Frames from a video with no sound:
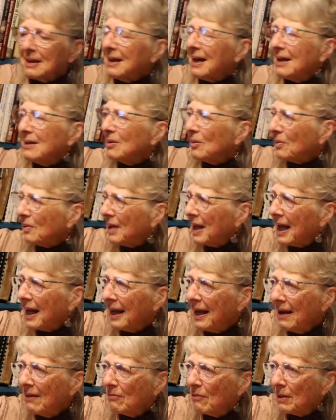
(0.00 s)
and I don't think I
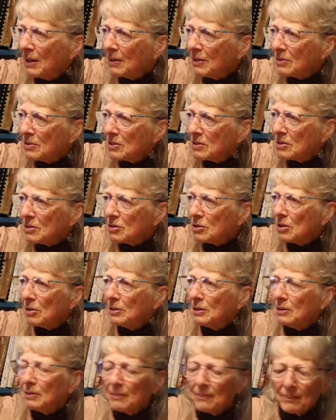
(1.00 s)
have one of those to show
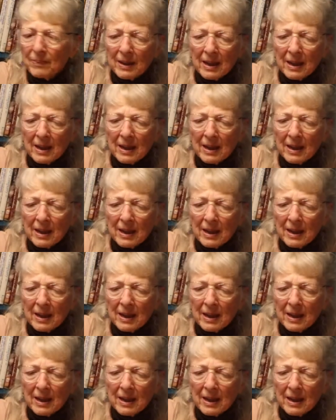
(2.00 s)
you,